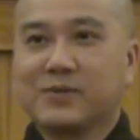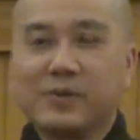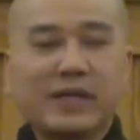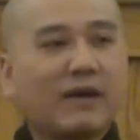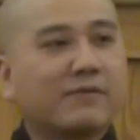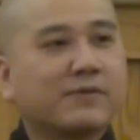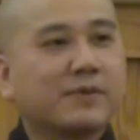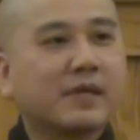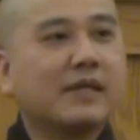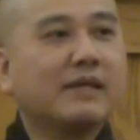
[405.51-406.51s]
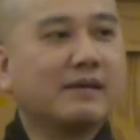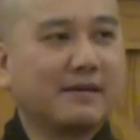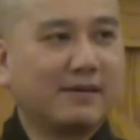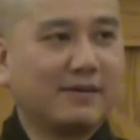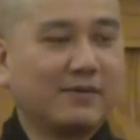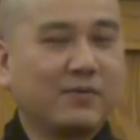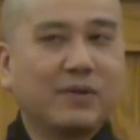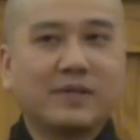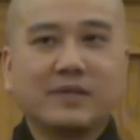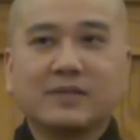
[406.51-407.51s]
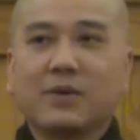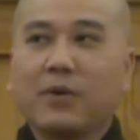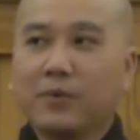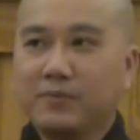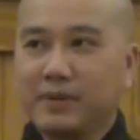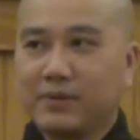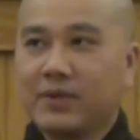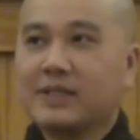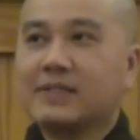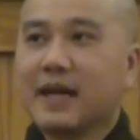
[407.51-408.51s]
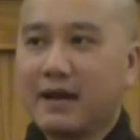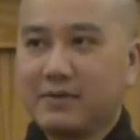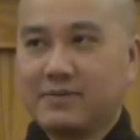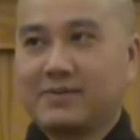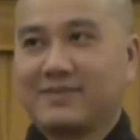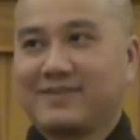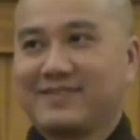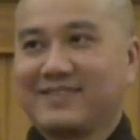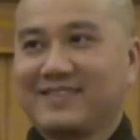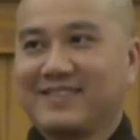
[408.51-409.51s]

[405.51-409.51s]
So we have to clear what is home and what is house.